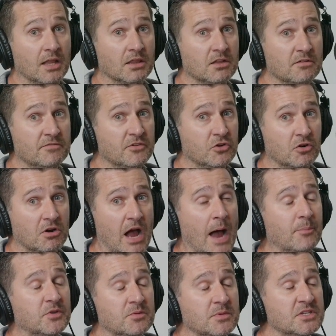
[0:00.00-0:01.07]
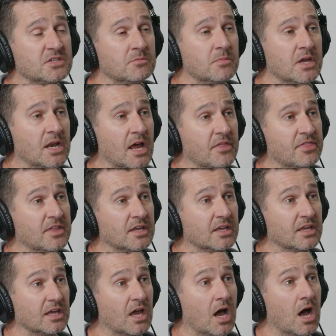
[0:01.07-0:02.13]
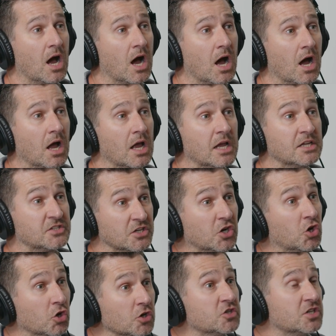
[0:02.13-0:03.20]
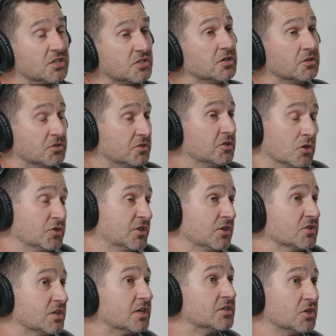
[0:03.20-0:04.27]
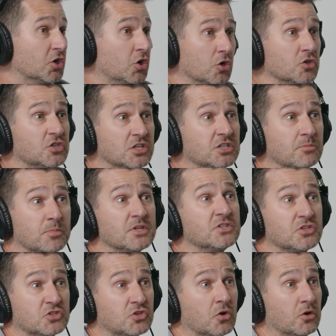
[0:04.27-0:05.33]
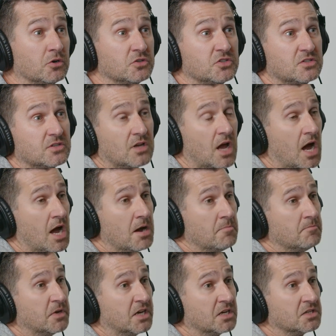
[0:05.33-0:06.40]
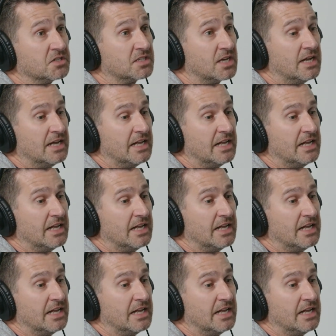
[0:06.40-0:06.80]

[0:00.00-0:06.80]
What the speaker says: love your optimism, and I think it's encouraging to it's encouraging to business owners because